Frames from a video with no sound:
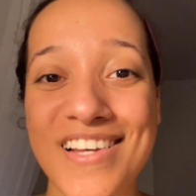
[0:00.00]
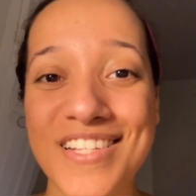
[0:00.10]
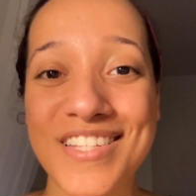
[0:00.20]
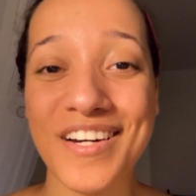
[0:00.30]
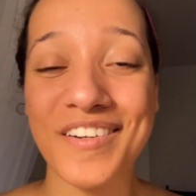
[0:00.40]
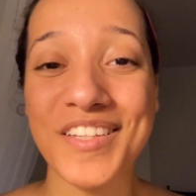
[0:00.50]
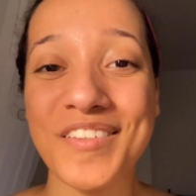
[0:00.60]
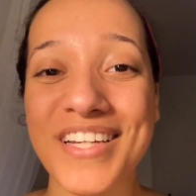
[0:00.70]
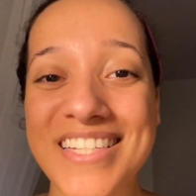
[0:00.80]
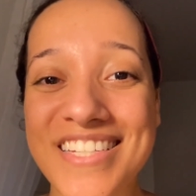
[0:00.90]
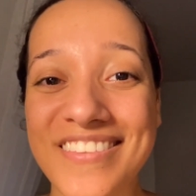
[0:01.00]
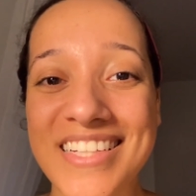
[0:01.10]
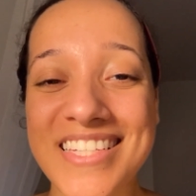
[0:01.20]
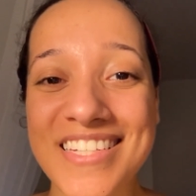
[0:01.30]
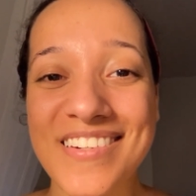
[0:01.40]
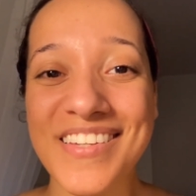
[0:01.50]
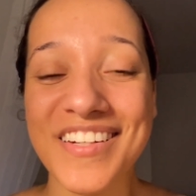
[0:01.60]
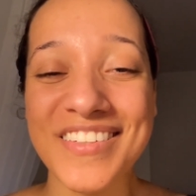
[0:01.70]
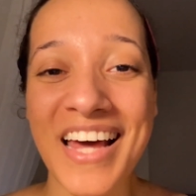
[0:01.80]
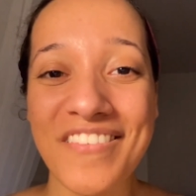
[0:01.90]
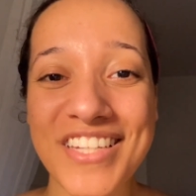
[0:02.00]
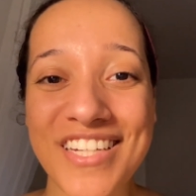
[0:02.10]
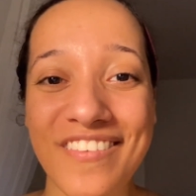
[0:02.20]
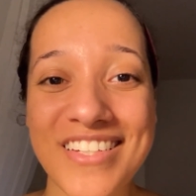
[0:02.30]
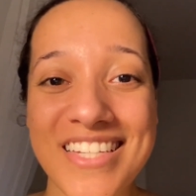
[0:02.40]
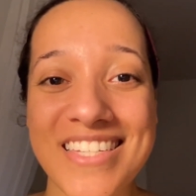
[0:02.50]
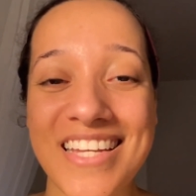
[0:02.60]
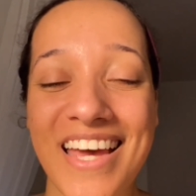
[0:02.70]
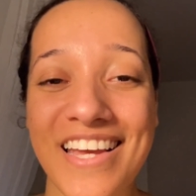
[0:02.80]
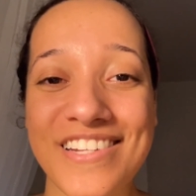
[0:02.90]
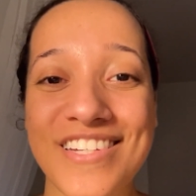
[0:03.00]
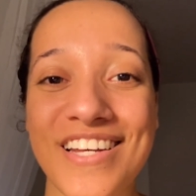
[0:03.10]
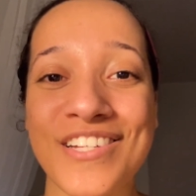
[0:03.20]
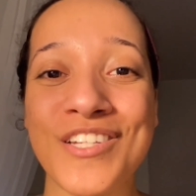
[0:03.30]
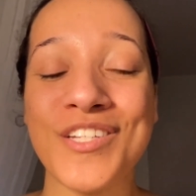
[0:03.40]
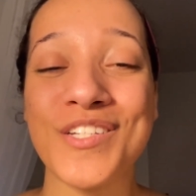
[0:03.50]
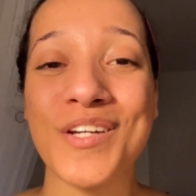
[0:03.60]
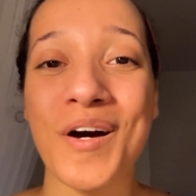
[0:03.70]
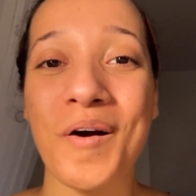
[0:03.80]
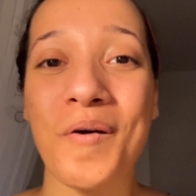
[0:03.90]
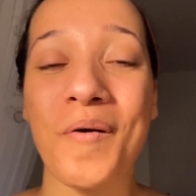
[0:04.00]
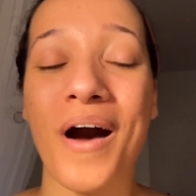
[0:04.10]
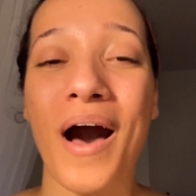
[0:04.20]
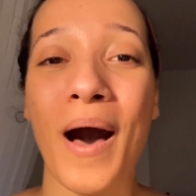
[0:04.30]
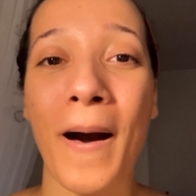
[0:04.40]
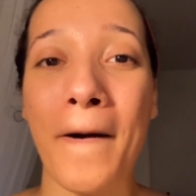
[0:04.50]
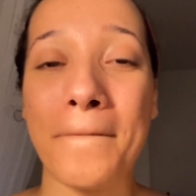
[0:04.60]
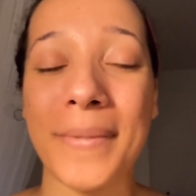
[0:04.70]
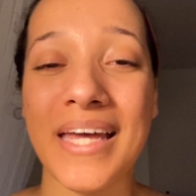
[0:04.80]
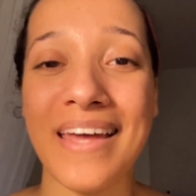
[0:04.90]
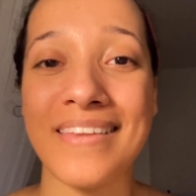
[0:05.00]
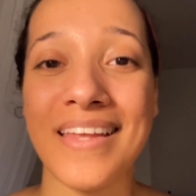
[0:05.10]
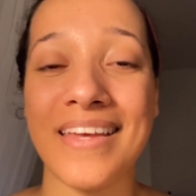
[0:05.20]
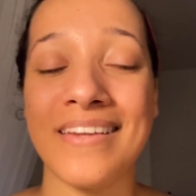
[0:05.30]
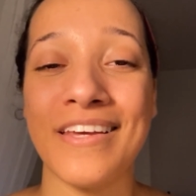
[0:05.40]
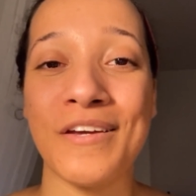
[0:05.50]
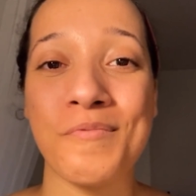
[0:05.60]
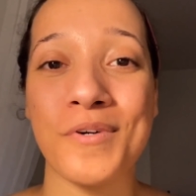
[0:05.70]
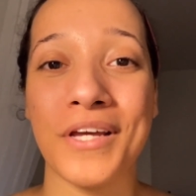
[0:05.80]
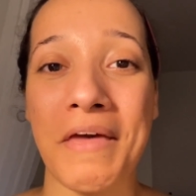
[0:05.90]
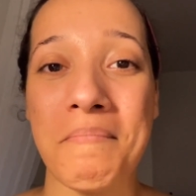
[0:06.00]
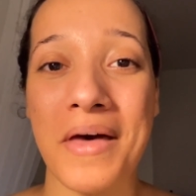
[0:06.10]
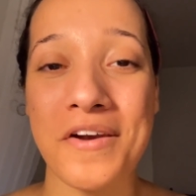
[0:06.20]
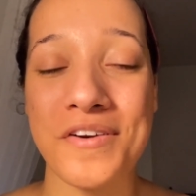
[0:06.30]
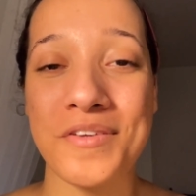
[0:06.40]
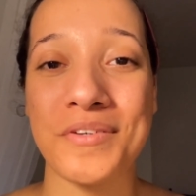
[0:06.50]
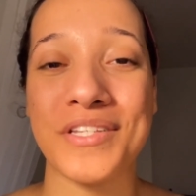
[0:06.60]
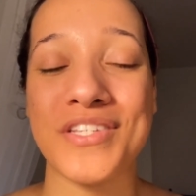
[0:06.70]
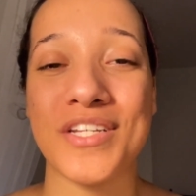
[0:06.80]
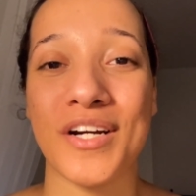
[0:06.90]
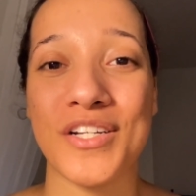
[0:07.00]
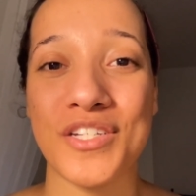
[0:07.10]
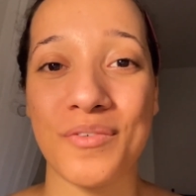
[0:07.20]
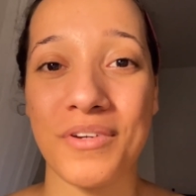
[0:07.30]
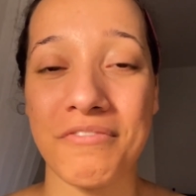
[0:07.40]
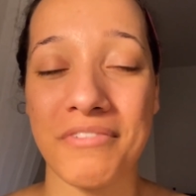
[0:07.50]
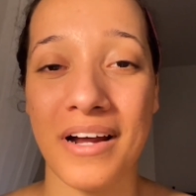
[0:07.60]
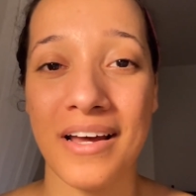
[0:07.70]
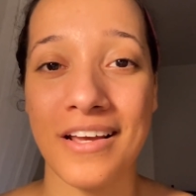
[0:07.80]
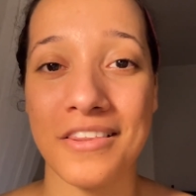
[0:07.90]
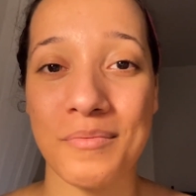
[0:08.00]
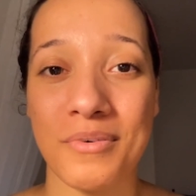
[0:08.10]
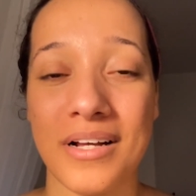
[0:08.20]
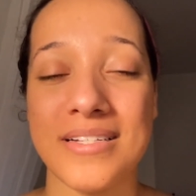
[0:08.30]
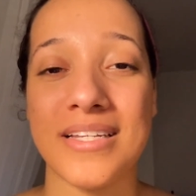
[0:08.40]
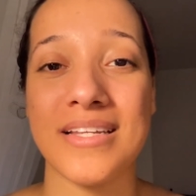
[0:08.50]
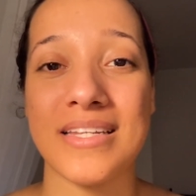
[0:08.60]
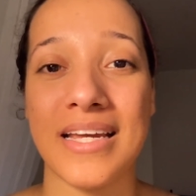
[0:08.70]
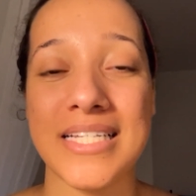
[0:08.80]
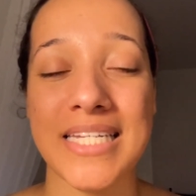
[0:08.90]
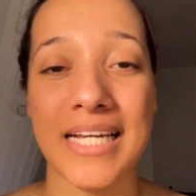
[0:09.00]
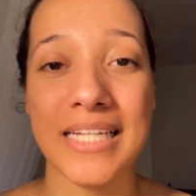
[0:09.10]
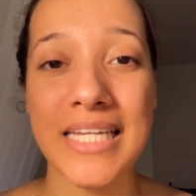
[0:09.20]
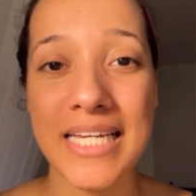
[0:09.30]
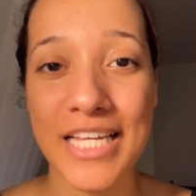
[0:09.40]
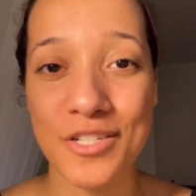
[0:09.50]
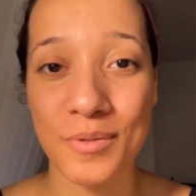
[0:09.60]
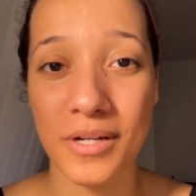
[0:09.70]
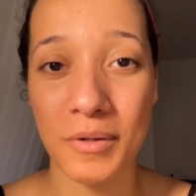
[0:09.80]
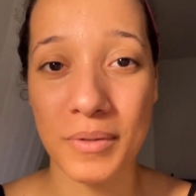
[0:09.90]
So you can do it too. You don't have to know what to say. Just show up, and then it will get better. You can start to refine the process and technique as you go